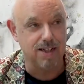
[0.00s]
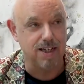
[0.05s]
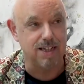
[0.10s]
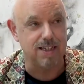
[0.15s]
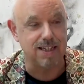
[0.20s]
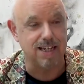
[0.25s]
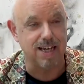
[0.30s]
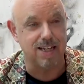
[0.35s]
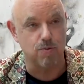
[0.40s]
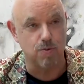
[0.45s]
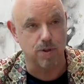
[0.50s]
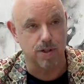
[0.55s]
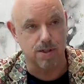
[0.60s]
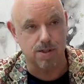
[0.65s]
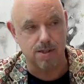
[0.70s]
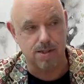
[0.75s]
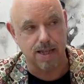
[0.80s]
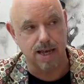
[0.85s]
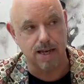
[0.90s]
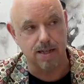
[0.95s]
It can
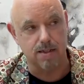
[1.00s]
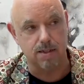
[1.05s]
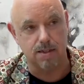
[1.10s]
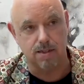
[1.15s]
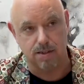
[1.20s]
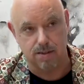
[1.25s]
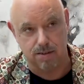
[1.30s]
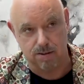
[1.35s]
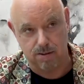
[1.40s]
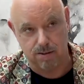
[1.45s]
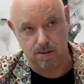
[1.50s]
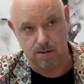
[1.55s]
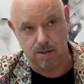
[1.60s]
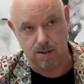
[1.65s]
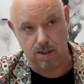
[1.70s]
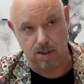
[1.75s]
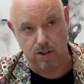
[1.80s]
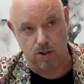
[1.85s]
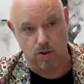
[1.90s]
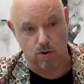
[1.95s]
withstand,
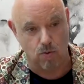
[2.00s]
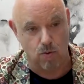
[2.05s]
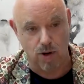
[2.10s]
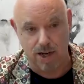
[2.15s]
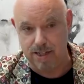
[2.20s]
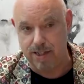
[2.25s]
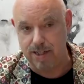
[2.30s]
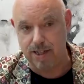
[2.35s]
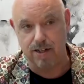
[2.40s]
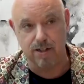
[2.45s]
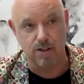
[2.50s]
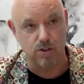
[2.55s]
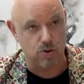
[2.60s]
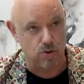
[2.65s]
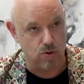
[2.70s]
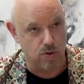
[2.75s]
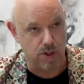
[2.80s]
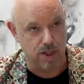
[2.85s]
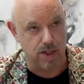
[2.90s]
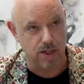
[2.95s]
1 year,
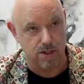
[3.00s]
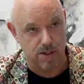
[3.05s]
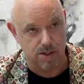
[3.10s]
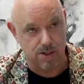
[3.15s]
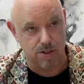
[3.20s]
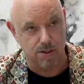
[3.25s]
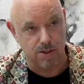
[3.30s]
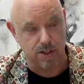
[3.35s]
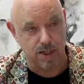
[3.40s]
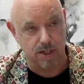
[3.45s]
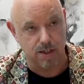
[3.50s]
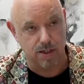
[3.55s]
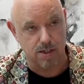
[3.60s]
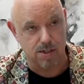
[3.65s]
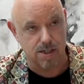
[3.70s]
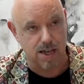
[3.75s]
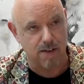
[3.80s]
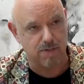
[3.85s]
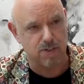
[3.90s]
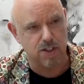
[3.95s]
2 years, 3
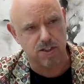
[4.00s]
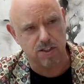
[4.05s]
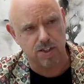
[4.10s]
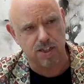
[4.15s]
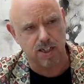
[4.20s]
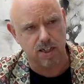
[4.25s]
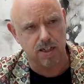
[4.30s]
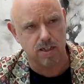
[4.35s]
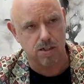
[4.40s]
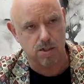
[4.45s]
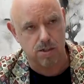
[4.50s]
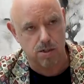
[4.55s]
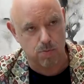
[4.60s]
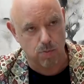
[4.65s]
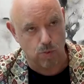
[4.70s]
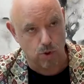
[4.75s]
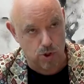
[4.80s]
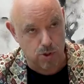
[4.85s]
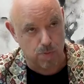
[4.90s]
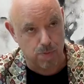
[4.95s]
years. After 3 years,
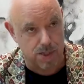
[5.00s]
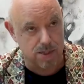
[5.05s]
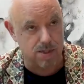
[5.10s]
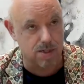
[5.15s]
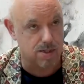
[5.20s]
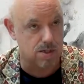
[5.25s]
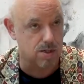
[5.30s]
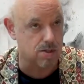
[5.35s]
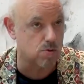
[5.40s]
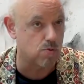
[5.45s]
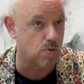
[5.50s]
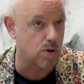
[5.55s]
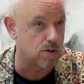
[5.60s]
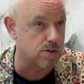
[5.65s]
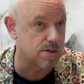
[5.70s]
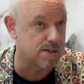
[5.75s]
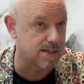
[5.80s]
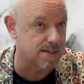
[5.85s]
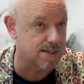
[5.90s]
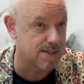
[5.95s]
most businesses will
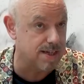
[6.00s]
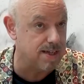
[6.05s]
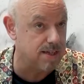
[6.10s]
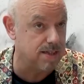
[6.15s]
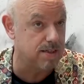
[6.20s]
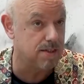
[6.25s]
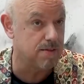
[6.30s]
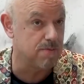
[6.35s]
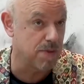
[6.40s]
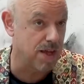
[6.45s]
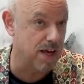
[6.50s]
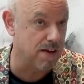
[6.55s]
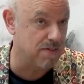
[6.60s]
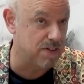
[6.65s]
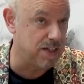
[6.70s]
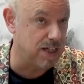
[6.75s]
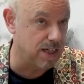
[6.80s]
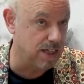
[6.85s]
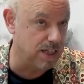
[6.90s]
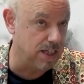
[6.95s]
succeed if
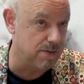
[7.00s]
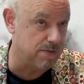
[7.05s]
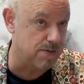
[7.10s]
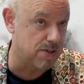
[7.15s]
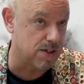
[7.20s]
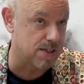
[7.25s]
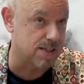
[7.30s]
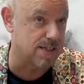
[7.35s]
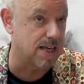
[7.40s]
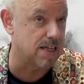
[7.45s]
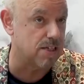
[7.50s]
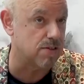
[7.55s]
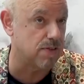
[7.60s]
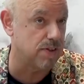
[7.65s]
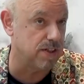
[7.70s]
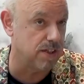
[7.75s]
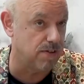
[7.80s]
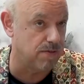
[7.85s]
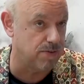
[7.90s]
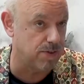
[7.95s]
they live
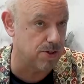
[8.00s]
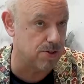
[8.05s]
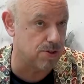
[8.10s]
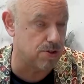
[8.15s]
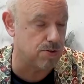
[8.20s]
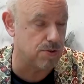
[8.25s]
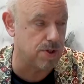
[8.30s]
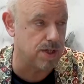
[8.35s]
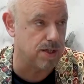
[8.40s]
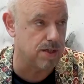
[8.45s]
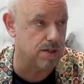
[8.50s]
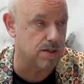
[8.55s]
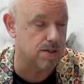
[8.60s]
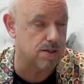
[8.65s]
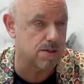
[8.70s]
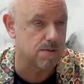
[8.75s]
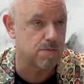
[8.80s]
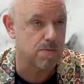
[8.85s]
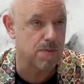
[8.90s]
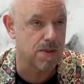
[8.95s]
successfully the first 3
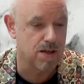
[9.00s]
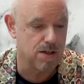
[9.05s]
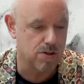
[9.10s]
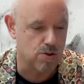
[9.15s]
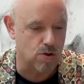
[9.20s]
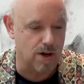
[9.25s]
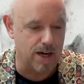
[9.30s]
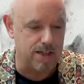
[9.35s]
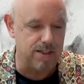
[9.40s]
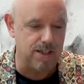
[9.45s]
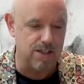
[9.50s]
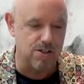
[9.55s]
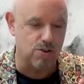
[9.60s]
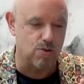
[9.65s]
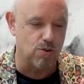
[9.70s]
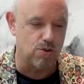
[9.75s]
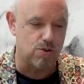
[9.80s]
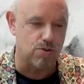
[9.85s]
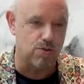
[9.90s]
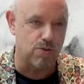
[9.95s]
years. So ideas
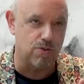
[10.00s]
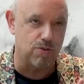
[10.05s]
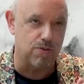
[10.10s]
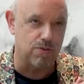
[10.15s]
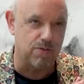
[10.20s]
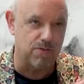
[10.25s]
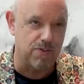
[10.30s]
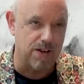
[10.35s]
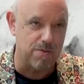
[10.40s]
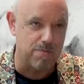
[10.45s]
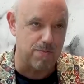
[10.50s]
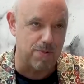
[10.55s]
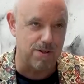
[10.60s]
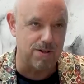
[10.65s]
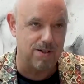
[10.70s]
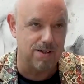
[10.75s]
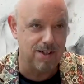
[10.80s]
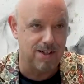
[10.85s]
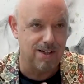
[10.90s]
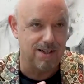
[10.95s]
goes through
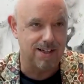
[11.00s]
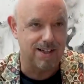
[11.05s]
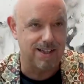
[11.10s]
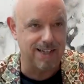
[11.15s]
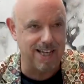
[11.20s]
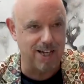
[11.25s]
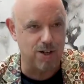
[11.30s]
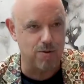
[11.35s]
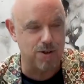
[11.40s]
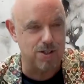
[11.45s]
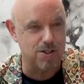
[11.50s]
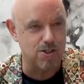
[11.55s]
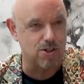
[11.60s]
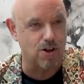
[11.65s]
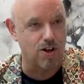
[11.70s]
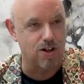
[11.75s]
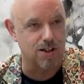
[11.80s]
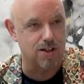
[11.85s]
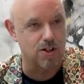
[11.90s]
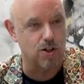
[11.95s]
vapor, liquid,
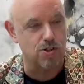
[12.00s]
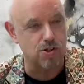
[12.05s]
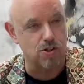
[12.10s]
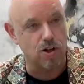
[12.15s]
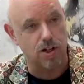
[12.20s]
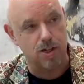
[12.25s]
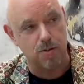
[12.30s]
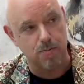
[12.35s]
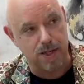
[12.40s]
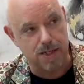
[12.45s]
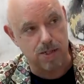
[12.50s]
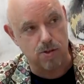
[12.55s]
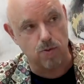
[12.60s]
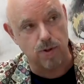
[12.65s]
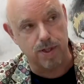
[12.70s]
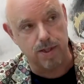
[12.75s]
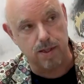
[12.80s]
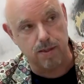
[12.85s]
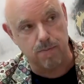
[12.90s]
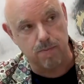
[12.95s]
solid. Solid means
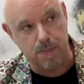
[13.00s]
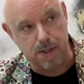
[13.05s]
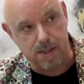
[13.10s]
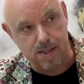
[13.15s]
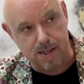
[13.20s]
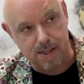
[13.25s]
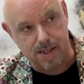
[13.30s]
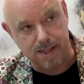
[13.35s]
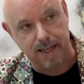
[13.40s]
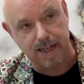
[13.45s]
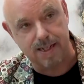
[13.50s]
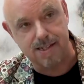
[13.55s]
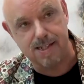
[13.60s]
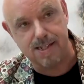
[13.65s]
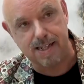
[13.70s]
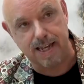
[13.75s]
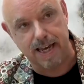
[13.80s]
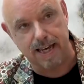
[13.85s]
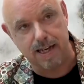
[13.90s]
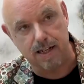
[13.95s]
when the business can
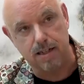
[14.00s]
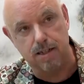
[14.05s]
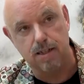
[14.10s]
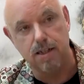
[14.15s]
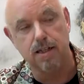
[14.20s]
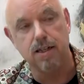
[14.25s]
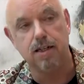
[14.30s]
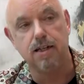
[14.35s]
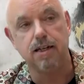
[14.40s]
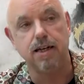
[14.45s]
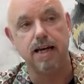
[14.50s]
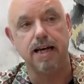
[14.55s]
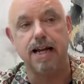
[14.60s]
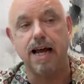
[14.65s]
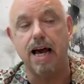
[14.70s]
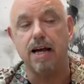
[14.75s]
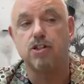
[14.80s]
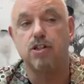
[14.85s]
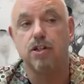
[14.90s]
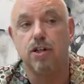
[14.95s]
scale and
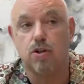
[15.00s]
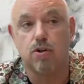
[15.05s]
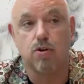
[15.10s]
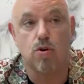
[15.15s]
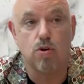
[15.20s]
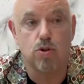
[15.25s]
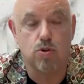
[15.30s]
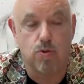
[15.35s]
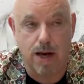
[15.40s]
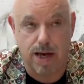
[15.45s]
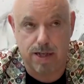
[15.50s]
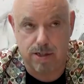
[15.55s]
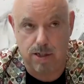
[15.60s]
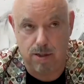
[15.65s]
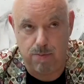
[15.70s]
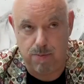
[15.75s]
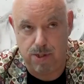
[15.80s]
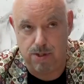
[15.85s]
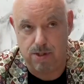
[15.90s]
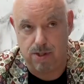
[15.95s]
actually grow to
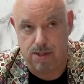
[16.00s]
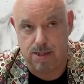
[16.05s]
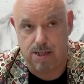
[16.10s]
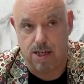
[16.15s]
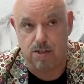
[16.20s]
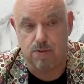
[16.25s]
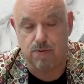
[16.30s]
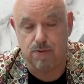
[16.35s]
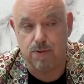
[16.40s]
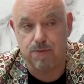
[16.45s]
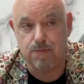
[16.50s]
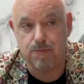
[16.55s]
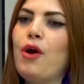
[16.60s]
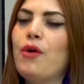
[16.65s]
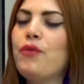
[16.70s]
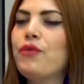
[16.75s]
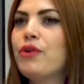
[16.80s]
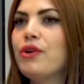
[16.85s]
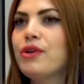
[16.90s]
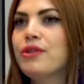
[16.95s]
actually be successful.
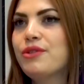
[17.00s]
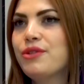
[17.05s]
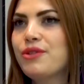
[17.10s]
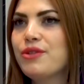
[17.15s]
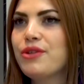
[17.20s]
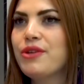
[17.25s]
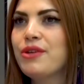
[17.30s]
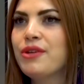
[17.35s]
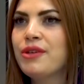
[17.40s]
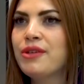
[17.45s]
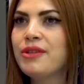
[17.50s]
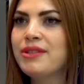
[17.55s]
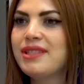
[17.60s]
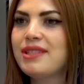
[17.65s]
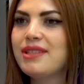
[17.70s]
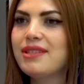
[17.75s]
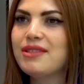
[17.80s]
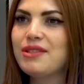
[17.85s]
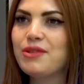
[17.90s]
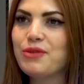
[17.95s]
Of course, sir,
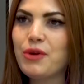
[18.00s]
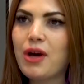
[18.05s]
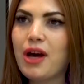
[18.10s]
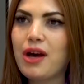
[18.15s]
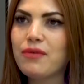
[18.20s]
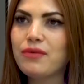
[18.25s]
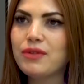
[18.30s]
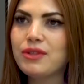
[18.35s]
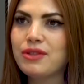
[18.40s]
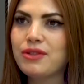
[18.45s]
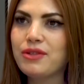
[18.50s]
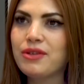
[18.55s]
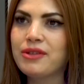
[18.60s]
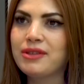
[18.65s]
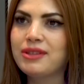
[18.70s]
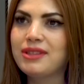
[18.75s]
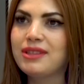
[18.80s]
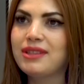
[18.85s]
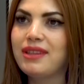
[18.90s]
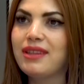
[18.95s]
since you have
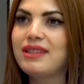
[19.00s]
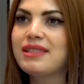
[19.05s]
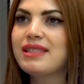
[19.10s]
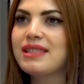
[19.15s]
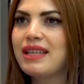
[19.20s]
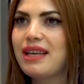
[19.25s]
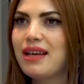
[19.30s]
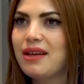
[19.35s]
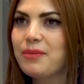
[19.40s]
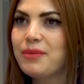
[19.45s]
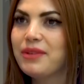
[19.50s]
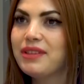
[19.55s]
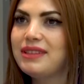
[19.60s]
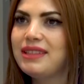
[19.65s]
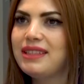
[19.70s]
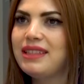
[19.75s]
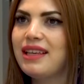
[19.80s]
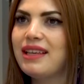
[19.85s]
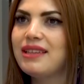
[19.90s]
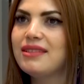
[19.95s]
started this
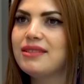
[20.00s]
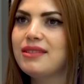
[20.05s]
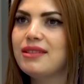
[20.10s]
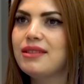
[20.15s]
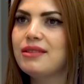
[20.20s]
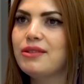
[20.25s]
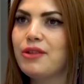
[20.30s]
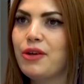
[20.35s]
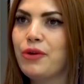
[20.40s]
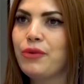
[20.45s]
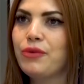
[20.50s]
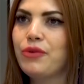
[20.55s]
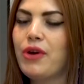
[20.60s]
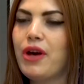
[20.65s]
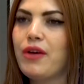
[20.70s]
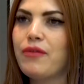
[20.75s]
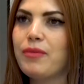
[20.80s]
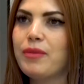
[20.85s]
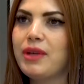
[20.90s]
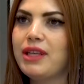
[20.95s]
company until now, you
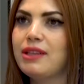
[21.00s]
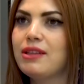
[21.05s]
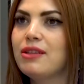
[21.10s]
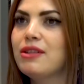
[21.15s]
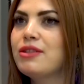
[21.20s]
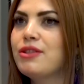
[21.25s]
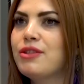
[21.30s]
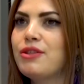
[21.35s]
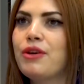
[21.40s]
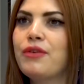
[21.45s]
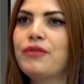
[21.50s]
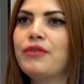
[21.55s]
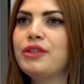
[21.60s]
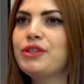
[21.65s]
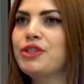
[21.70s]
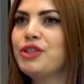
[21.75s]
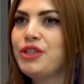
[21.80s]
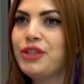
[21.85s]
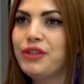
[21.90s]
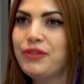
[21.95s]
have made lots of
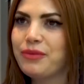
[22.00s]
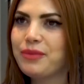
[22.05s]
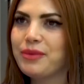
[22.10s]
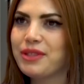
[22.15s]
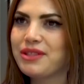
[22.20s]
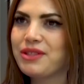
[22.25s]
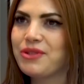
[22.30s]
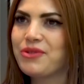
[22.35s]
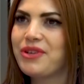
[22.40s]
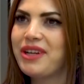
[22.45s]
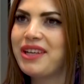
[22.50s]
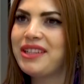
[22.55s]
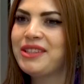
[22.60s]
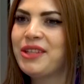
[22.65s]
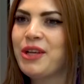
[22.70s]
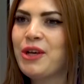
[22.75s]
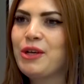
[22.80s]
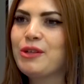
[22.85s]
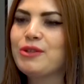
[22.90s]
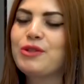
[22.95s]
achievements, right?
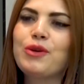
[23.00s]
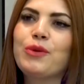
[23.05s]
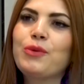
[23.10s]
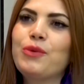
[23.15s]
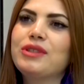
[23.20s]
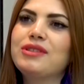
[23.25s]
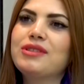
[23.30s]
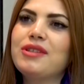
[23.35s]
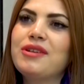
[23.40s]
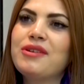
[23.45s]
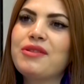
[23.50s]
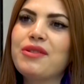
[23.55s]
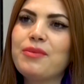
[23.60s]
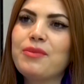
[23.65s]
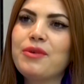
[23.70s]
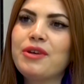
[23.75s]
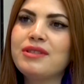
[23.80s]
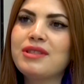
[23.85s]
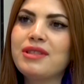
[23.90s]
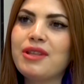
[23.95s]
So what are the
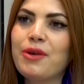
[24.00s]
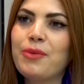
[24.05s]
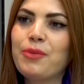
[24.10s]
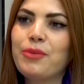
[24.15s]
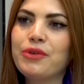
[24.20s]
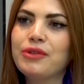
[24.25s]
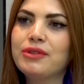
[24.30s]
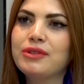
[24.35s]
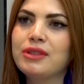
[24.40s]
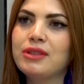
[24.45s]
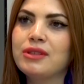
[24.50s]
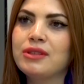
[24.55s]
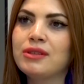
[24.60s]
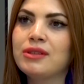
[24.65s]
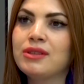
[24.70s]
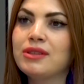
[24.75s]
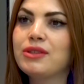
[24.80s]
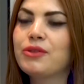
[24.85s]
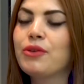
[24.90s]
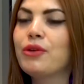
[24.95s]
most
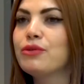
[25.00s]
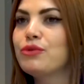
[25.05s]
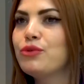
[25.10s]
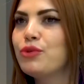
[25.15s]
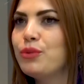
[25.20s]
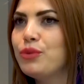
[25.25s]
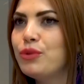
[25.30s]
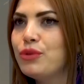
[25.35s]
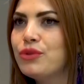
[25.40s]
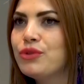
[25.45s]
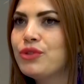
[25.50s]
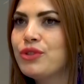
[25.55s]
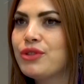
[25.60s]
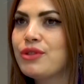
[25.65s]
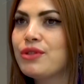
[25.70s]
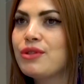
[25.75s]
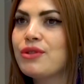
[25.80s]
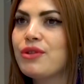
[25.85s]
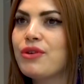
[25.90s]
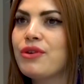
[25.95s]
important
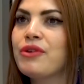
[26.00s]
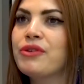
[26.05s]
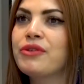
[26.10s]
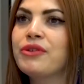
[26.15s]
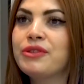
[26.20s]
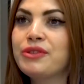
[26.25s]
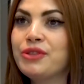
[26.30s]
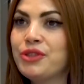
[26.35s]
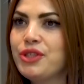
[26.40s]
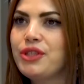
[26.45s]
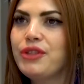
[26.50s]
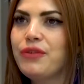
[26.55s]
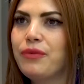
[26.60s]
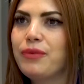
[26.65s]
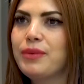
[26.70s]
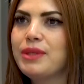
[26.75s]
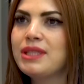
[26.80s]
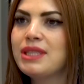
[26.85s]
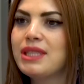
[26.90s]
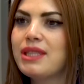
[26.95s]
contributions or
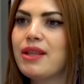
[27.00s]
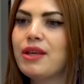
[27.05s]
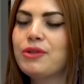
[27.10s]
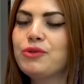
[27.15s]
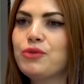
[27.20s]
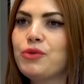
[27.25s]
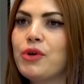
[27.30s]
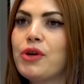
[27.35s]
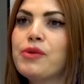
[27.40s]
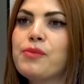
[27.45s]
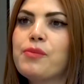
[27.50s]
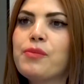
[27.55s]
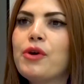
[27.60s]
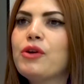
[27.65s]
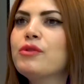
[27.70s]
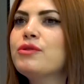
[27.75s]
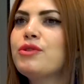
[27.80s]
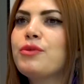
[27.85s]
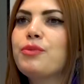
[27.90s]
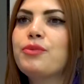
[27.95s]
achievements that you are
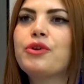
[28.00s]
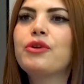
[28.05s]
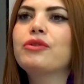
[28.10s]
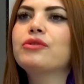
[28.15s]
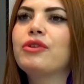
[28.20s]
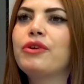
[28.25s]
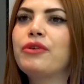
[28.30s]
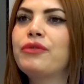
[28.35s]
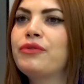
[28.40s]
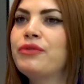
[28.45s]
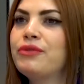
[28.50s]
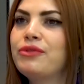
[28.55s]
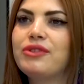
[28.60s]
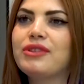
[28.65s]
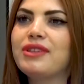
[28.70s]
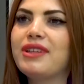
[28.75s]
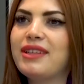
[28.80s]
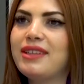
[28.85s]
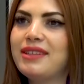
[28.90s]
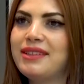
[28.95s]
most proud of
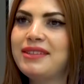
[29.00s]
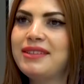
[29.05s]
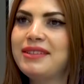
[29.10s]
today?